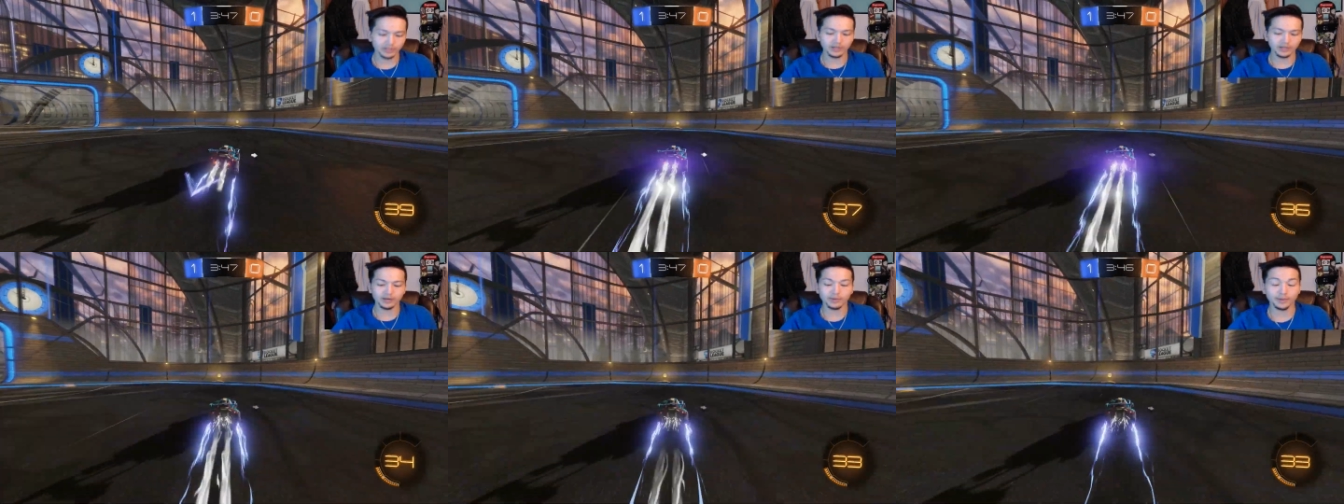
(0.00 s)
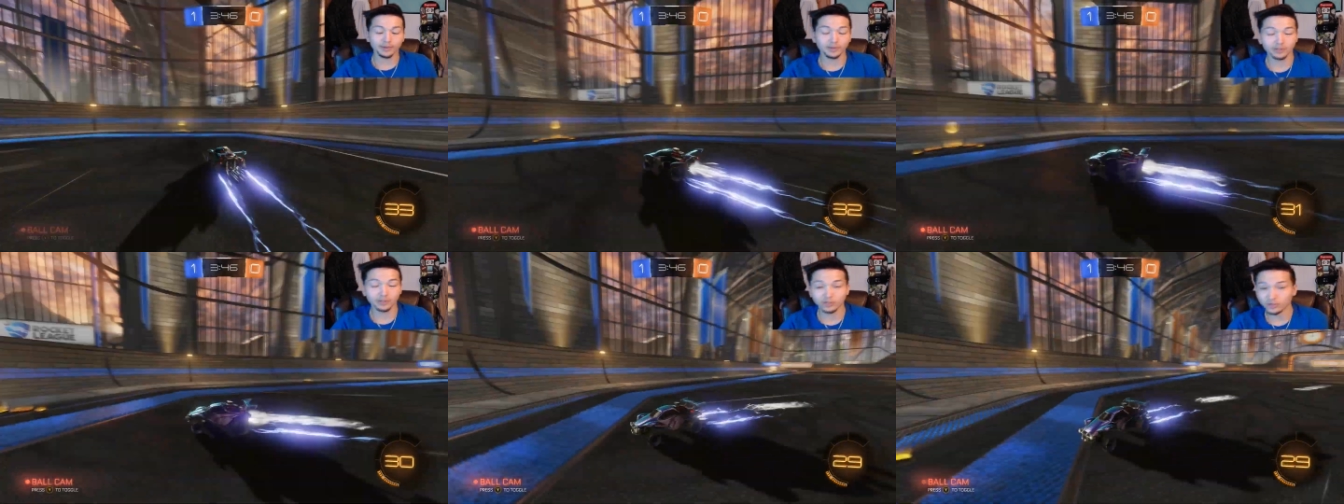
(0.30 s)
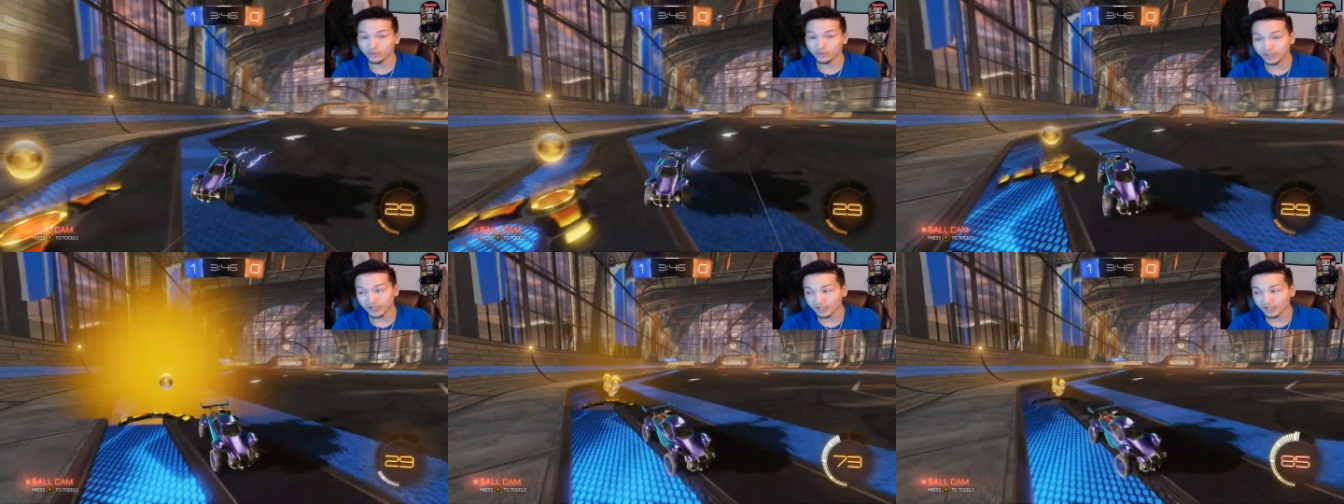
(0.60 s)
a year, maybe
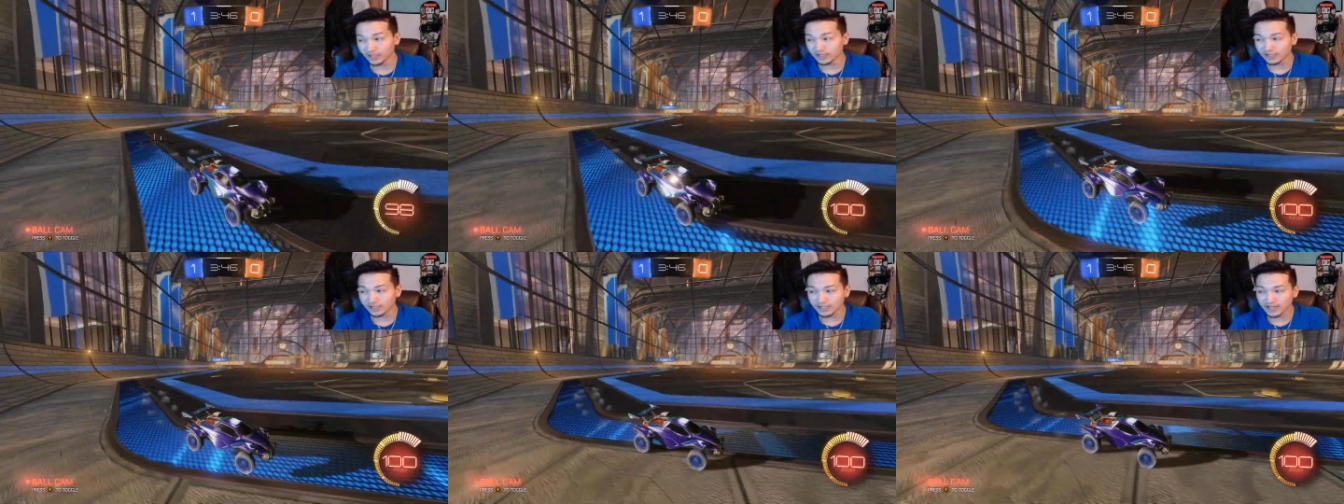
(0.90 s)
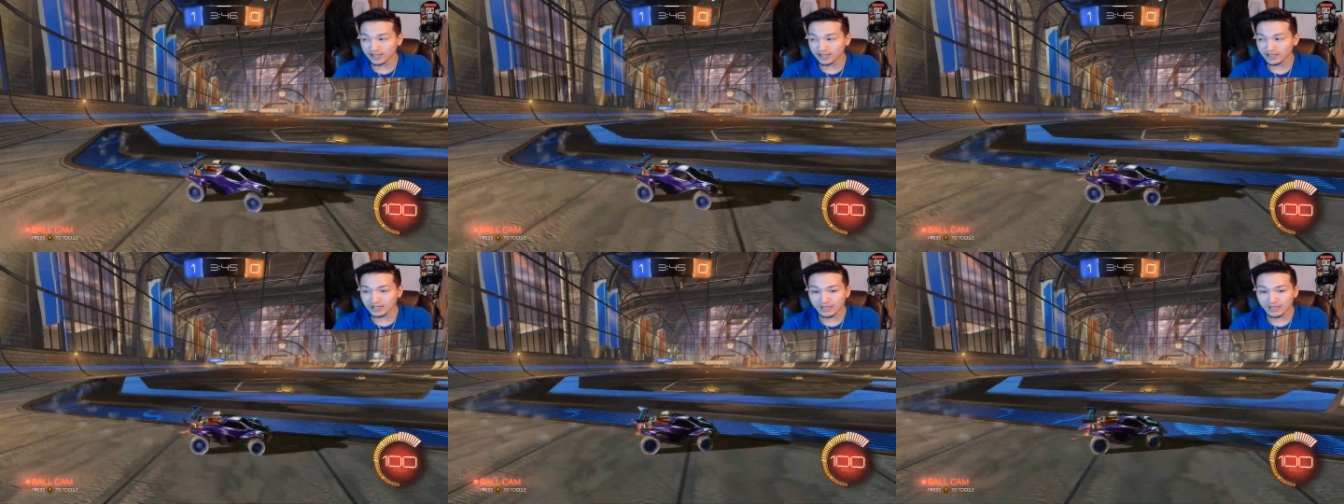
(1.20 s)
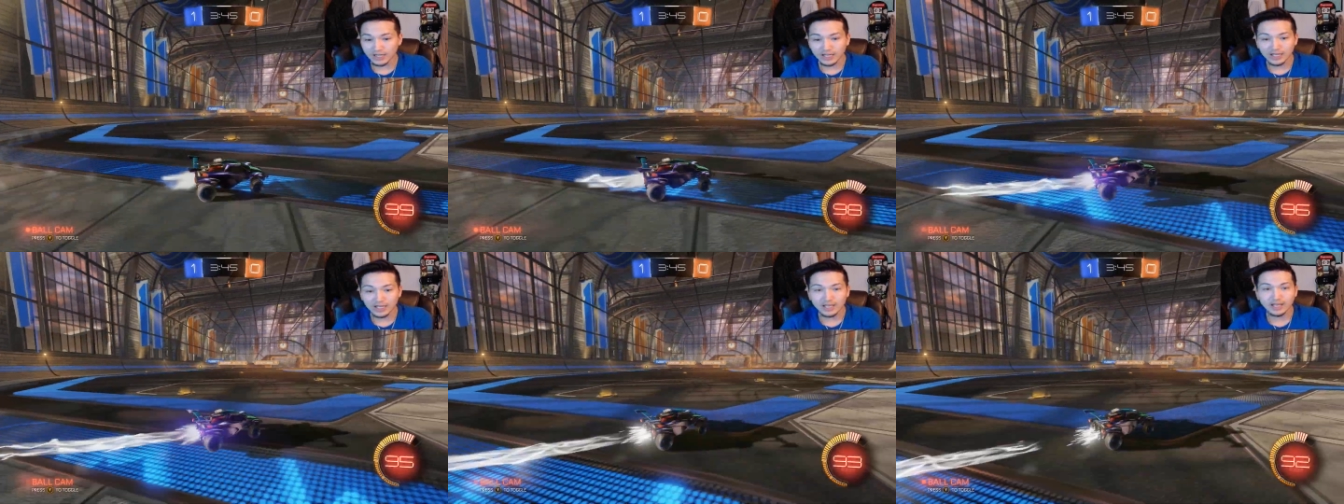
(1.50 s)
2 years now.
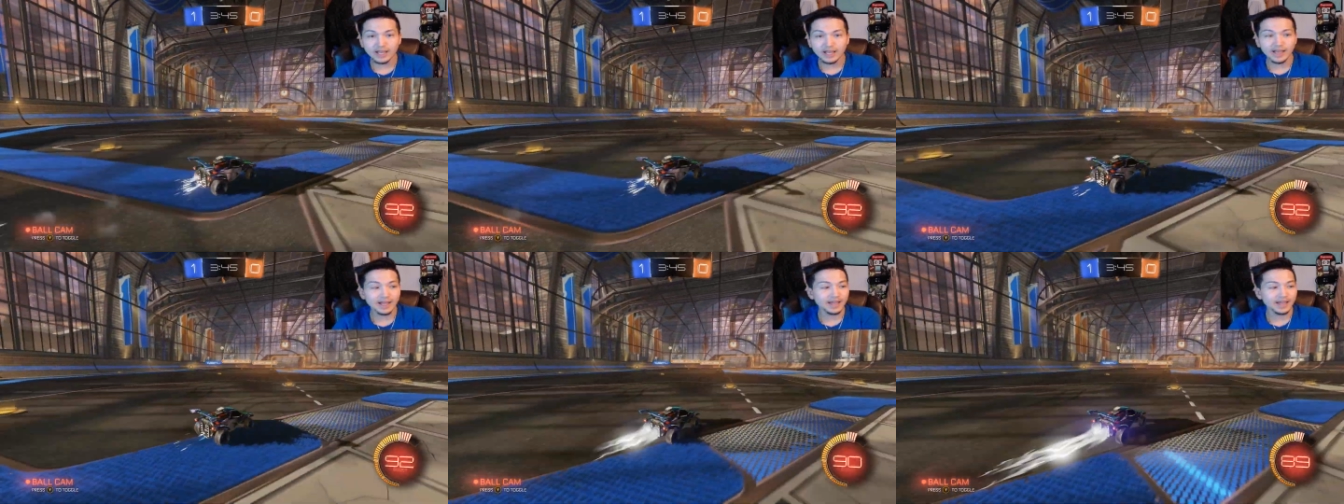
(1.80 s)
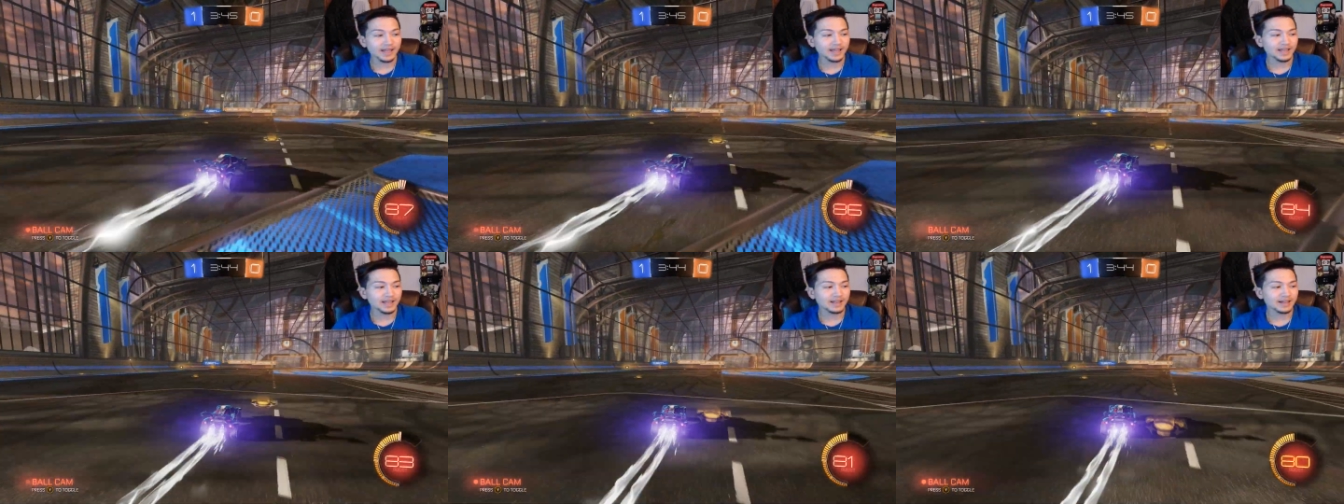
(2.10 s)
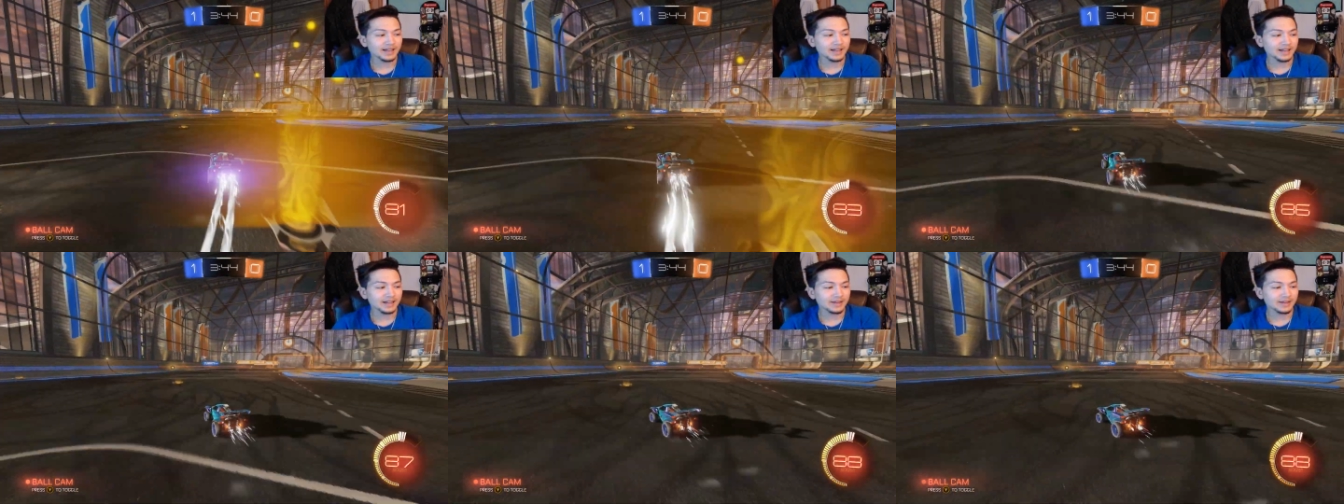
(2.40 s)
And
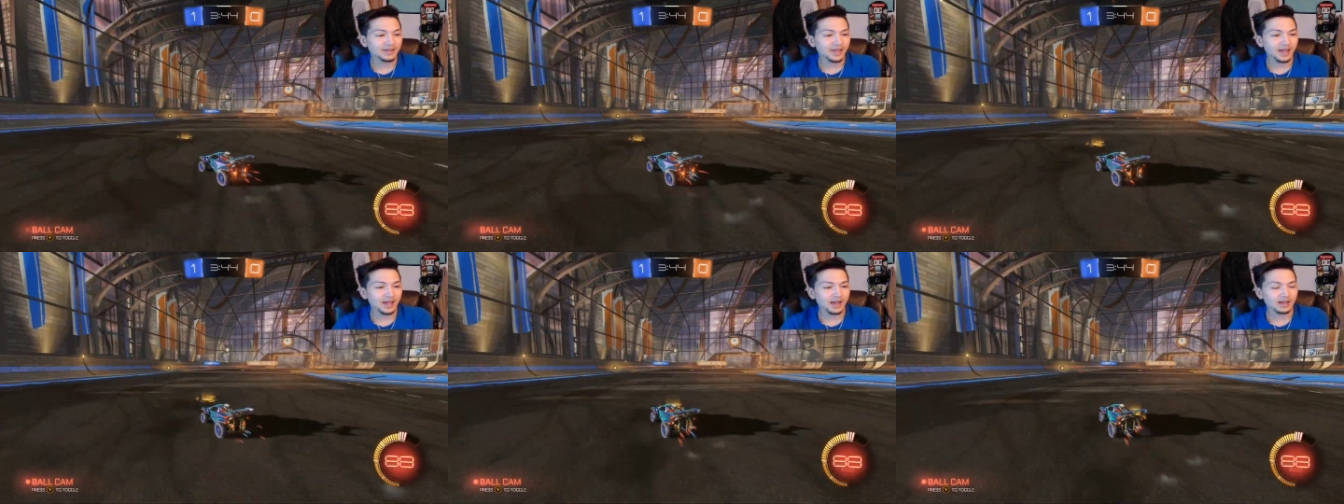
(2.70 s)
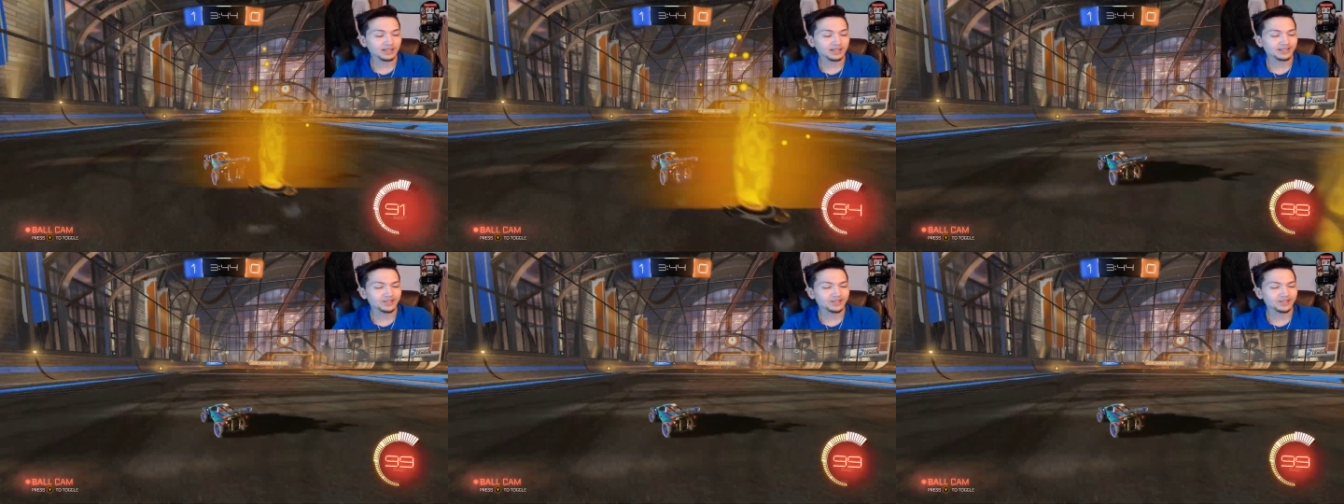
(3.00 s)
yeah,